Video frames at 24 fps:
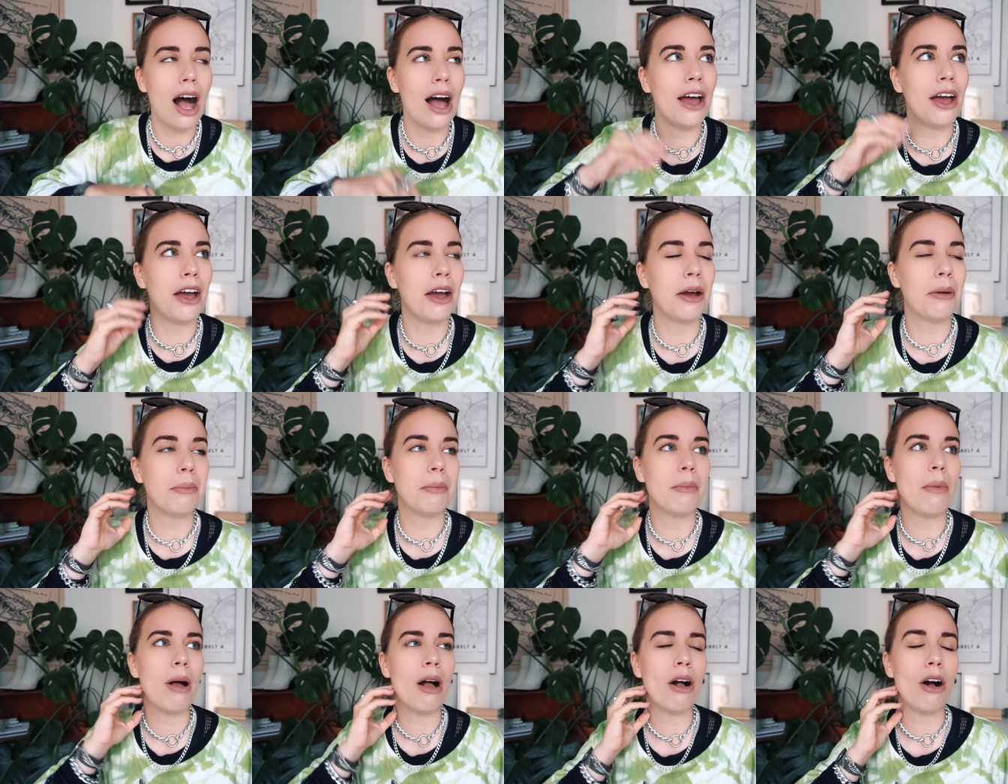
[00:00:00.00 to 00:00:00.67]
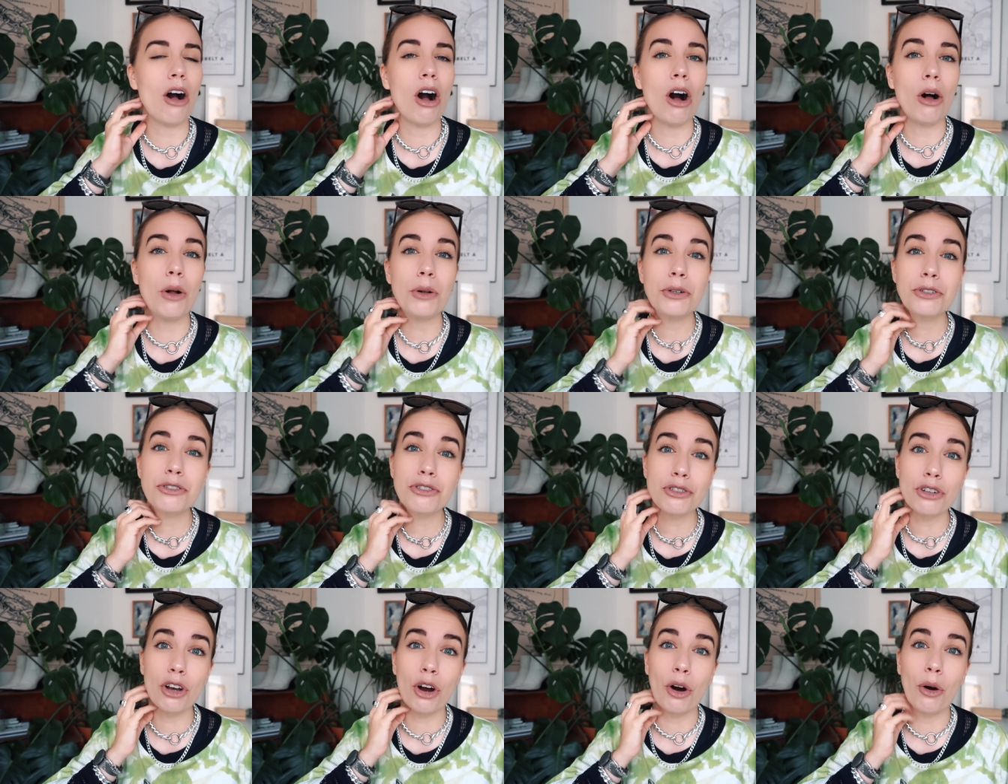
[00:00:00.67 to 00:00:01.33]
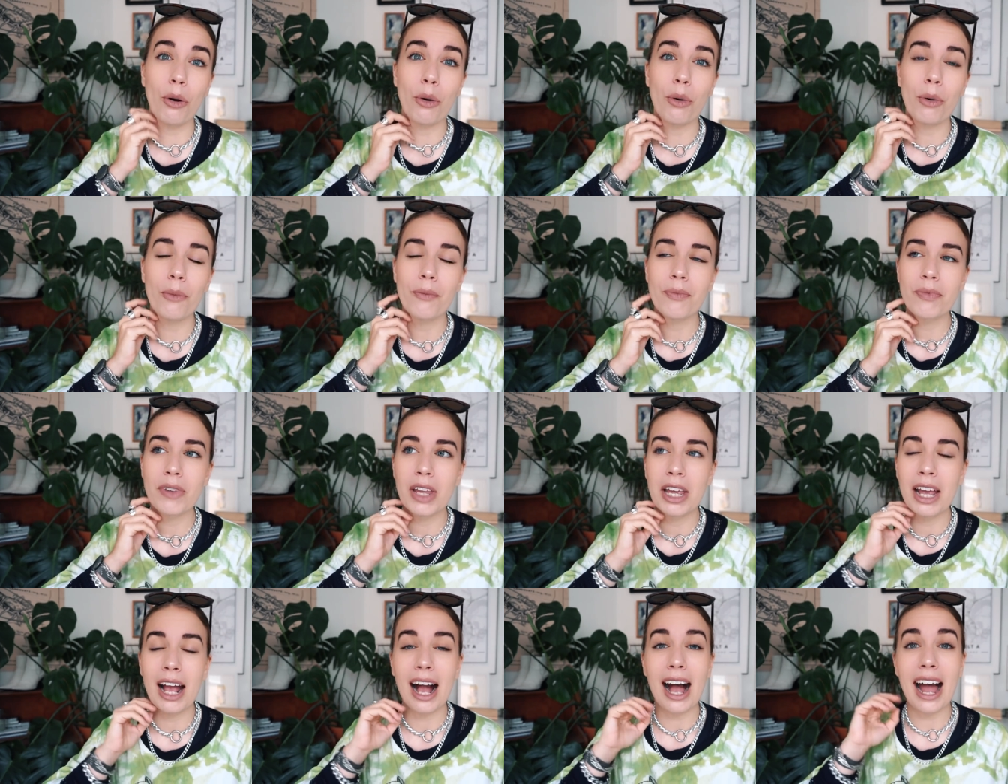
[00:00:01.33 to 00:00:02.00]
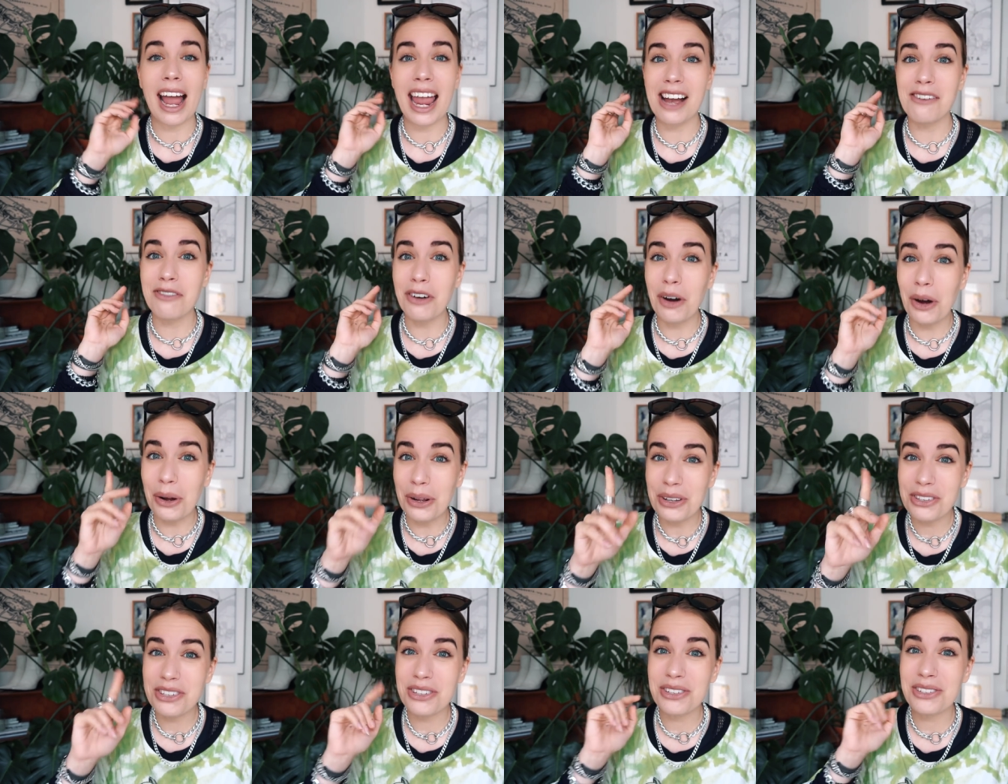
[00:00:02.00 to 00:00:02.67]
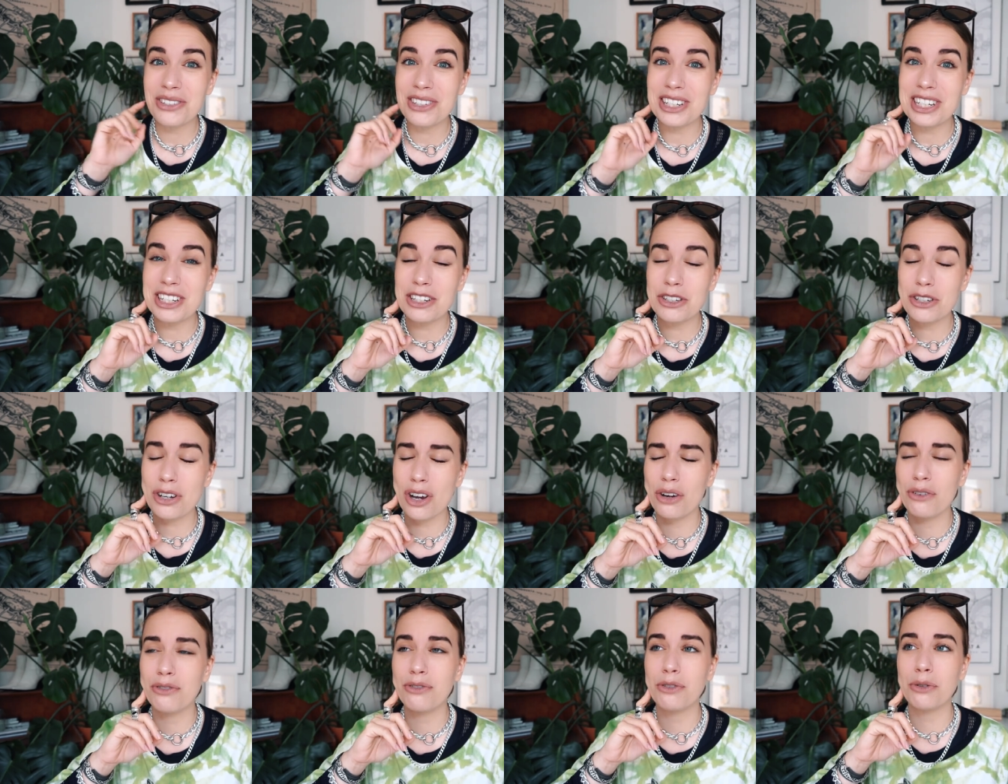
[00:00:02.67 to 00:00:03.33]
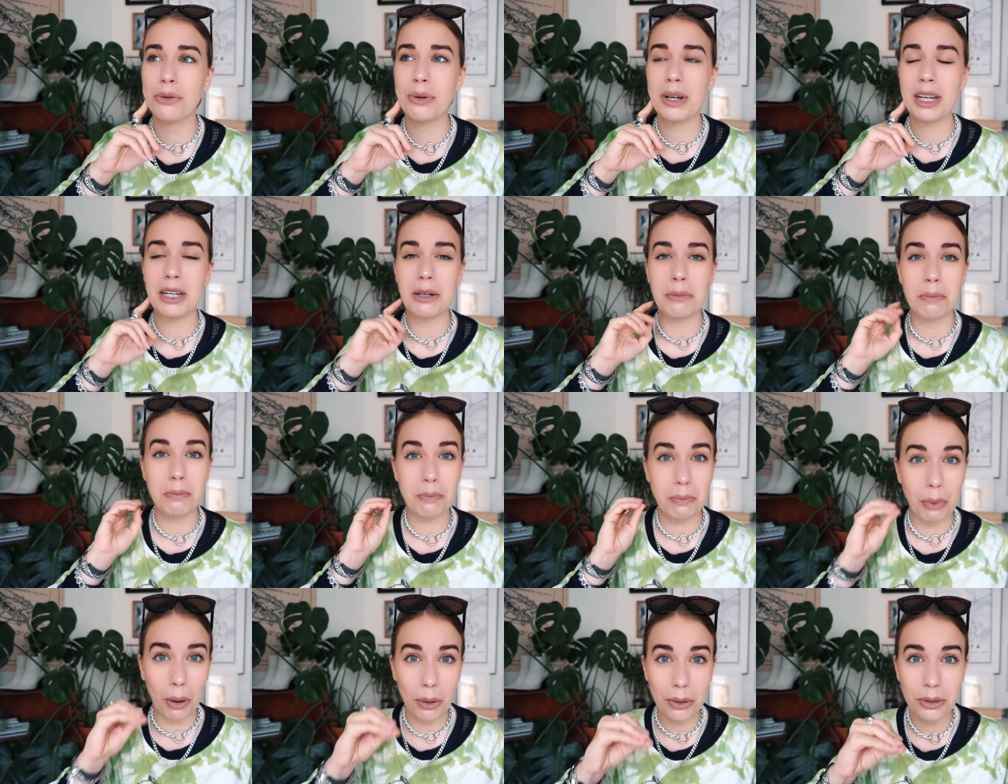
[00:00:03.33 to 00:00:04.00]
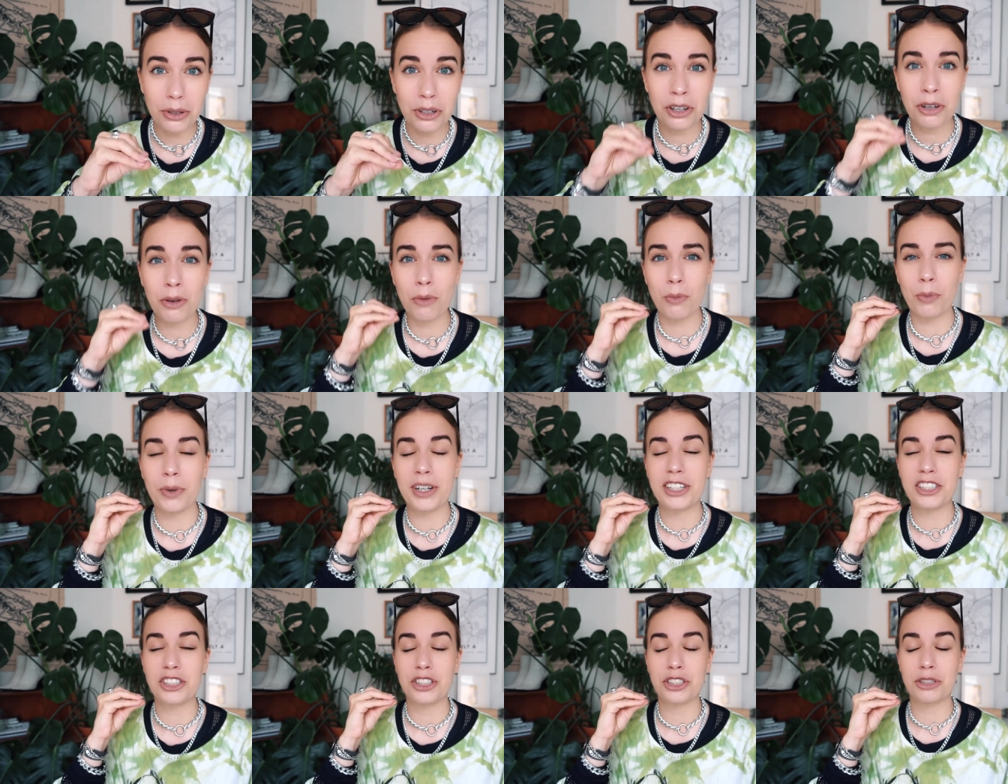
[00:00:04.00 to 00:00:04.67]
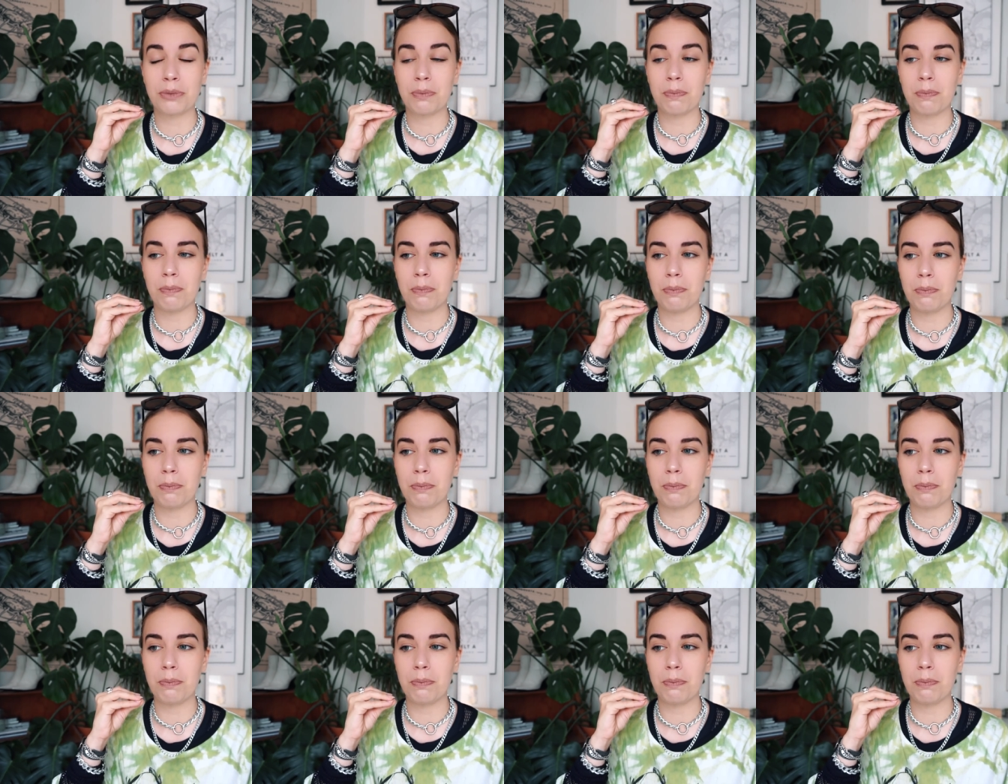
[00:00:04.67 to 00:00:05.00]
Um, also, I have also seen tofu in bulk, which